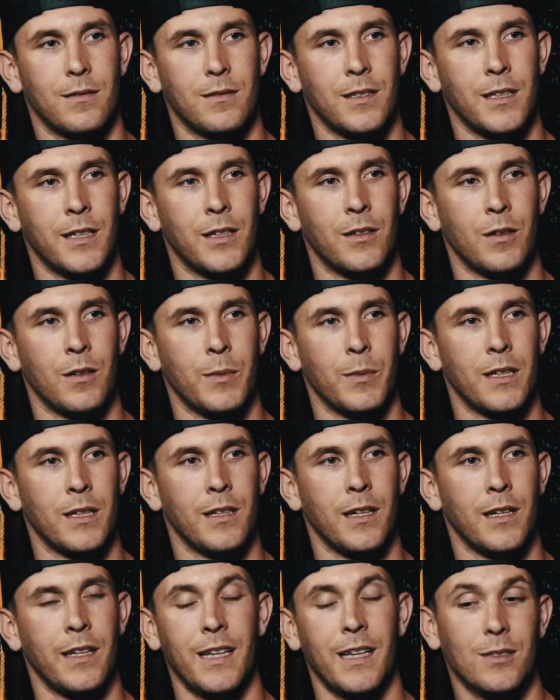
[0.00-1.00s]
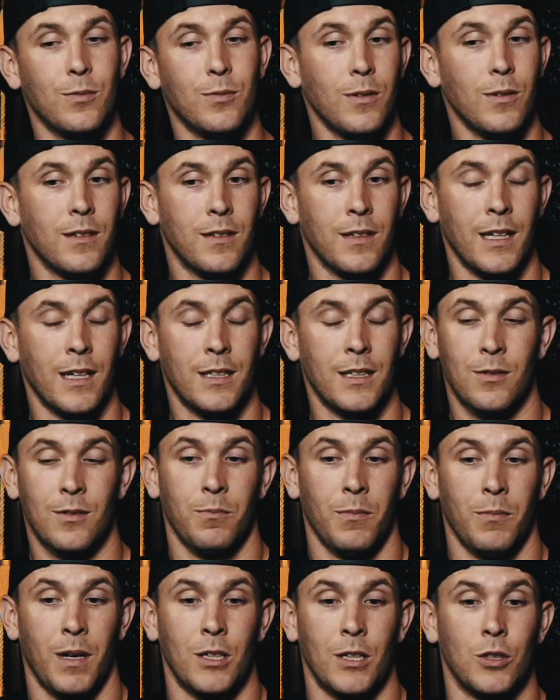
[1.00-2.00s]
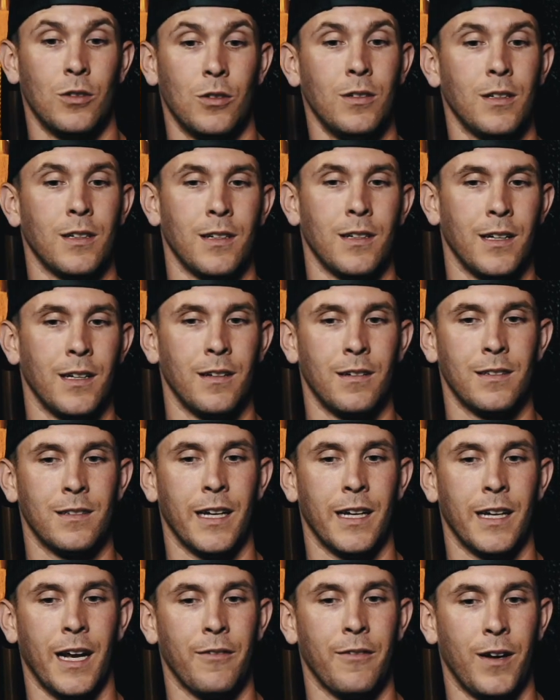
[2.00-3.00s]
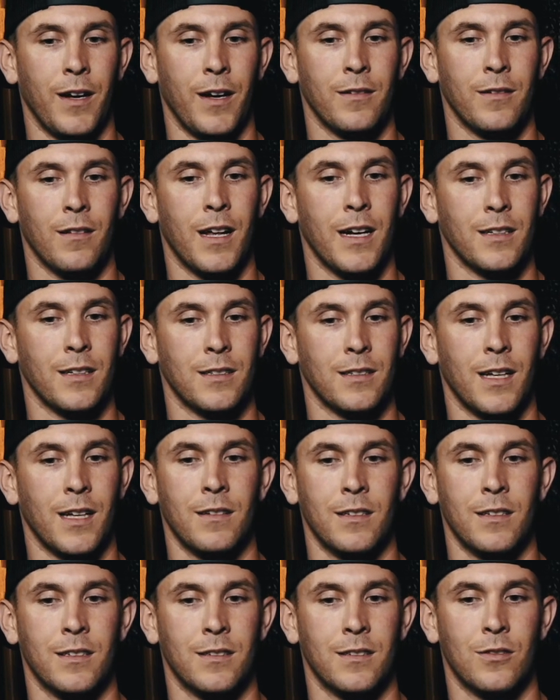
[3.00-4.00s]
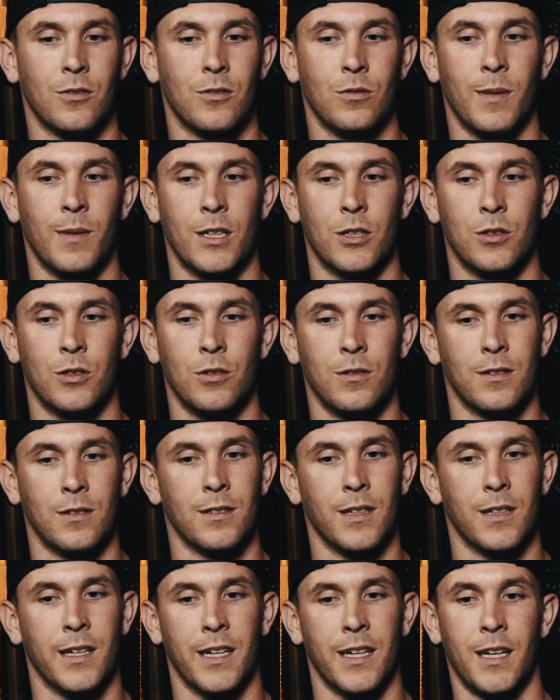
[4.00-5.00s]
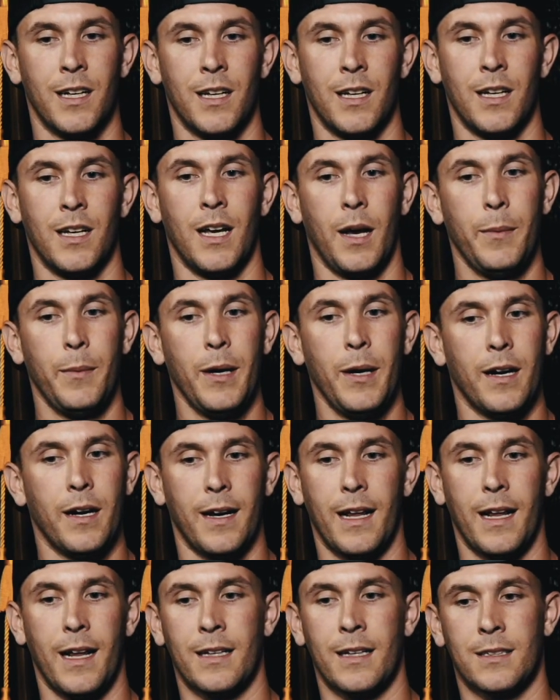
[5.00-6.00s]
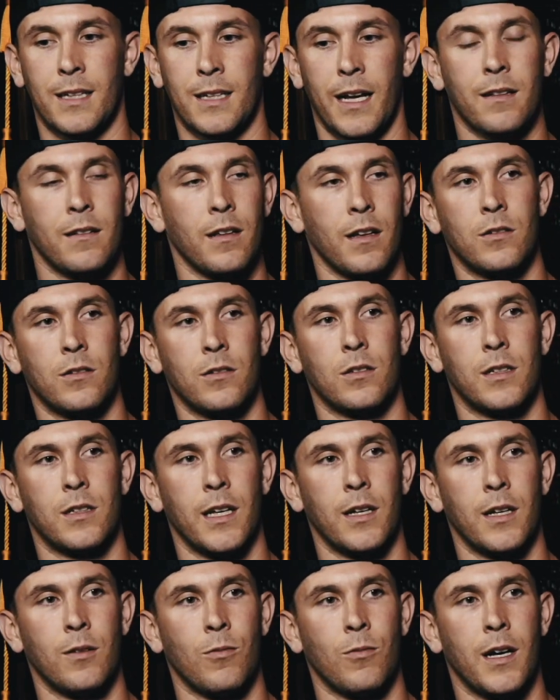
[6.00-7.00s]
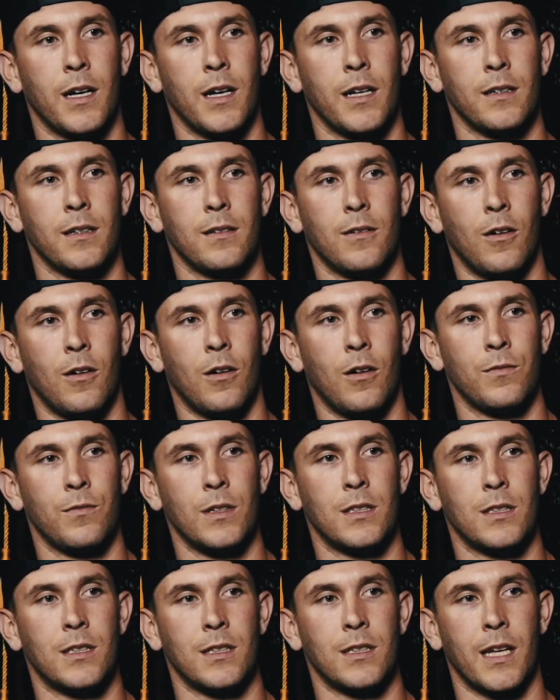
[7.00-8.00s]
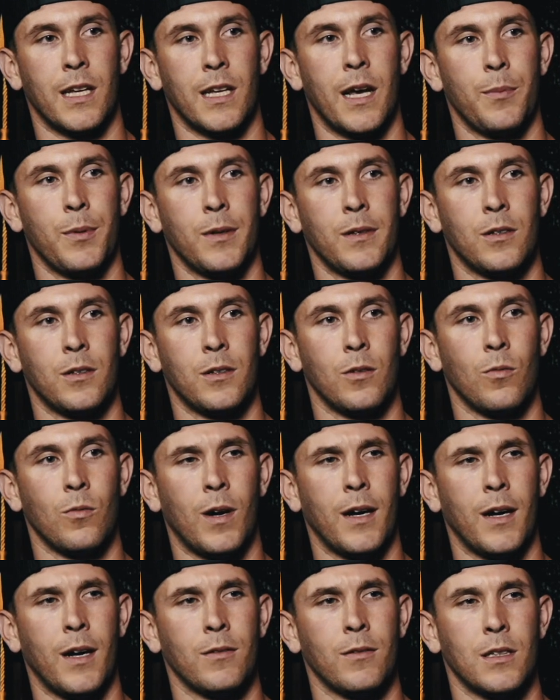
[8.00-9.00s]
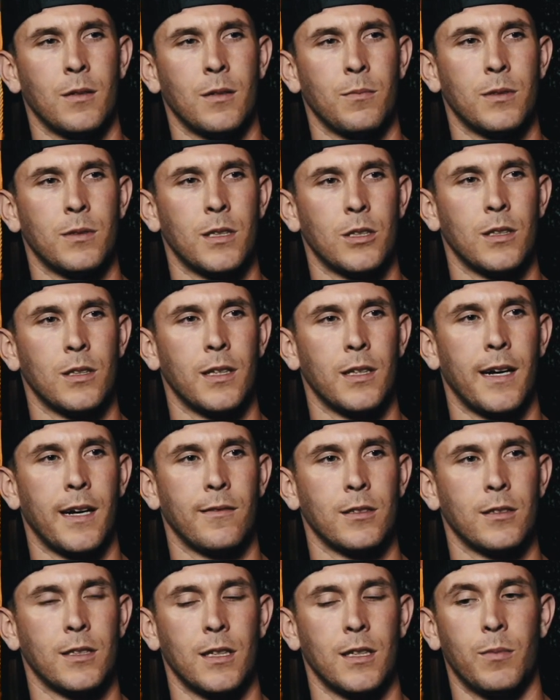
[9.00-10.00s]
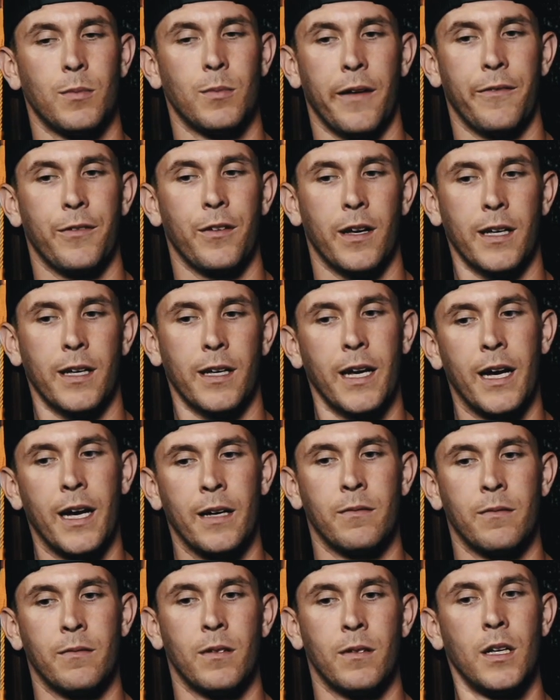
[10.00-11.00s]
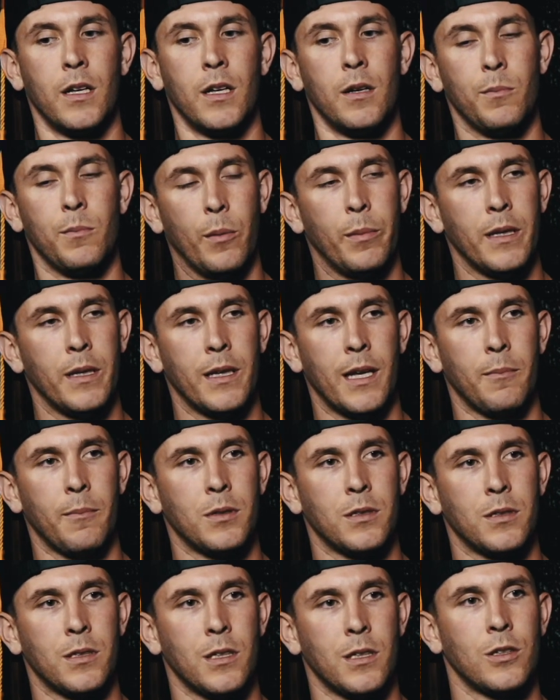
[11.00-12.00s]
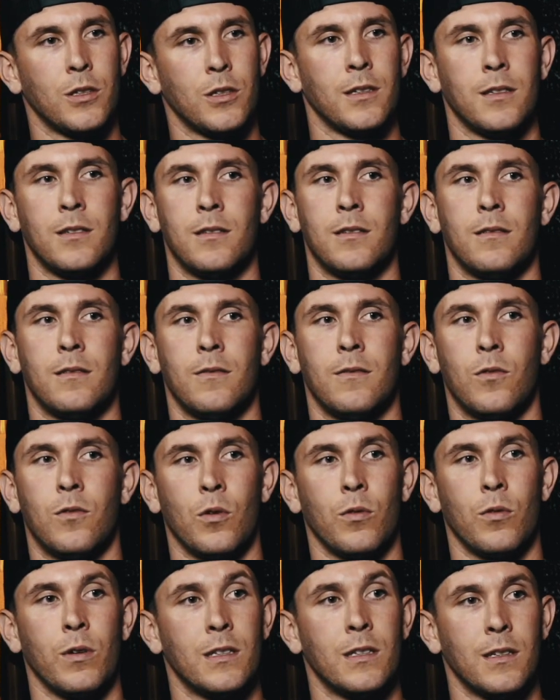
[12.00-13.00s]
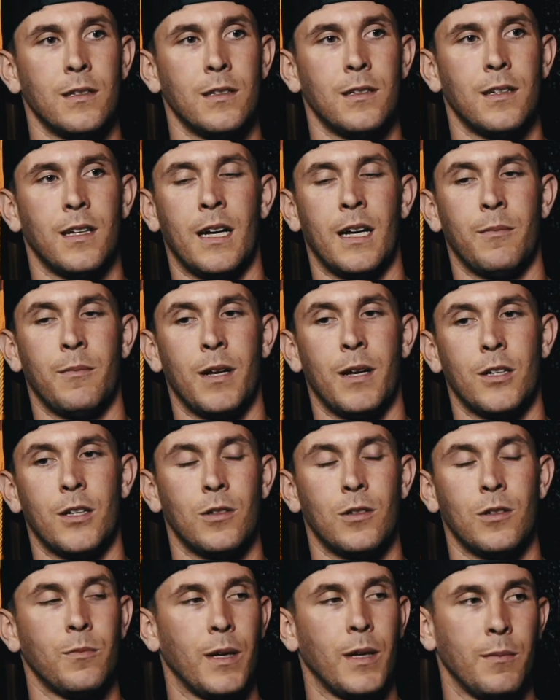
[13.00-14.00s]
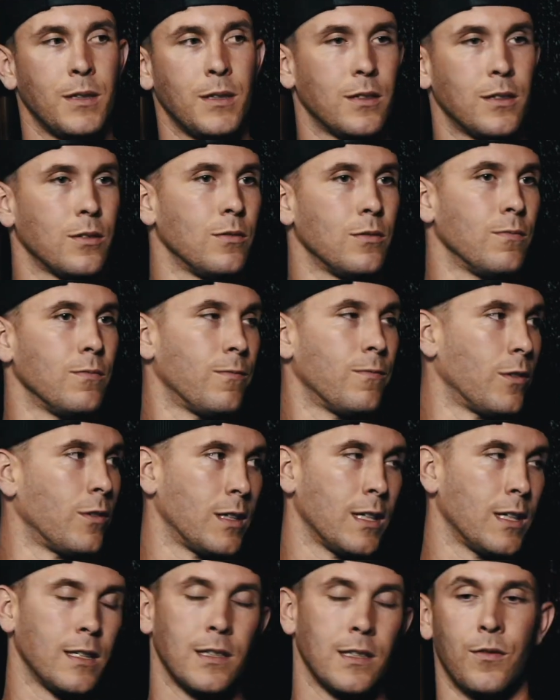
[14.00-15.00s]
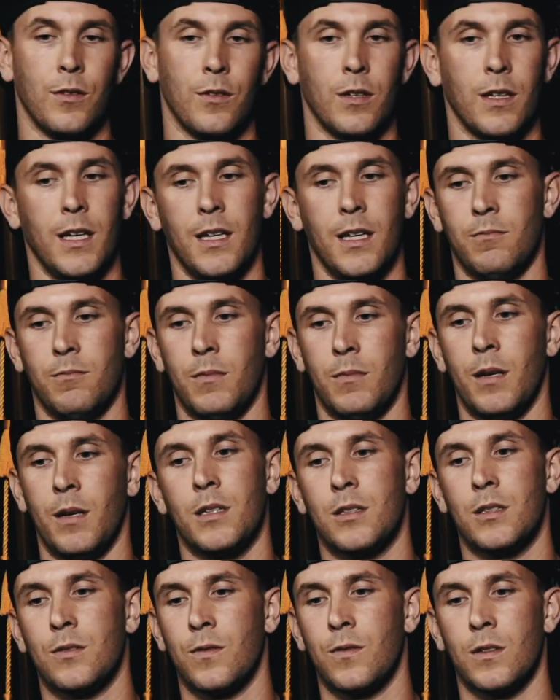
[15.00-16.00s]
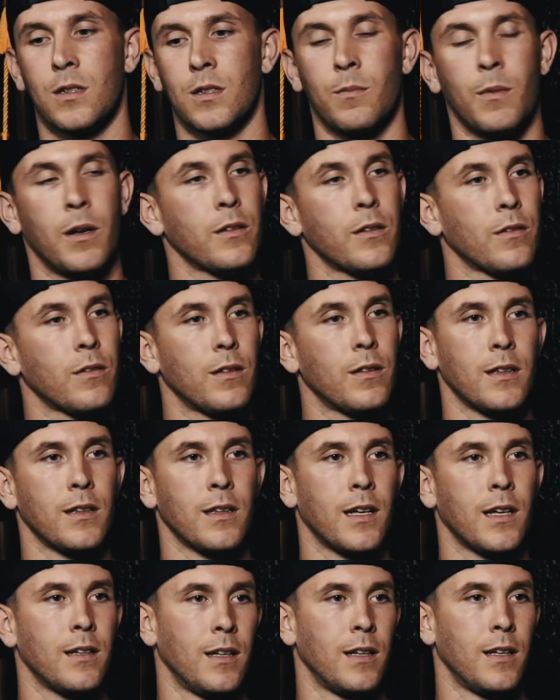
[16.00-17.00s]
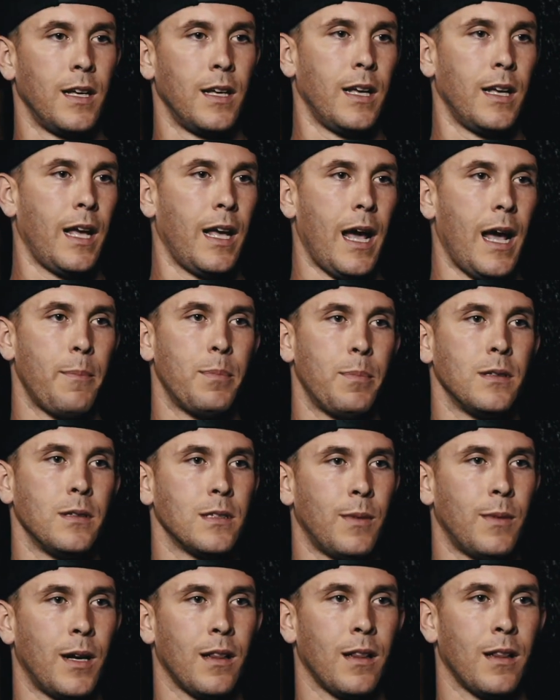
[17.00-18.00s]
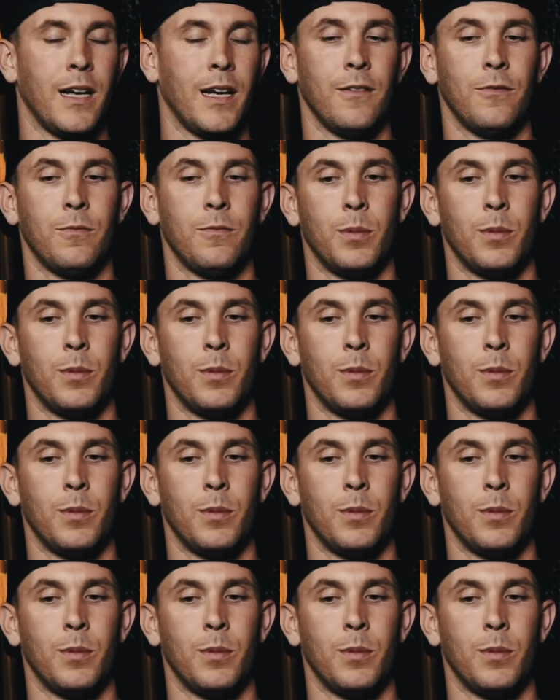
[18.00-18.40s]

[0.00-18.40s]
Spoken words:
You know what I mean? And that's what my shooting, it's like I found a lot of solace through my shooting. It's like, I may not exactly understand why all of these things happened or why I was in the position that I was in, but I feel like God put me in that position for a reason, and I'm not sure. Maybe it's for 1078. Maybe it's for some other thing that happens in my life.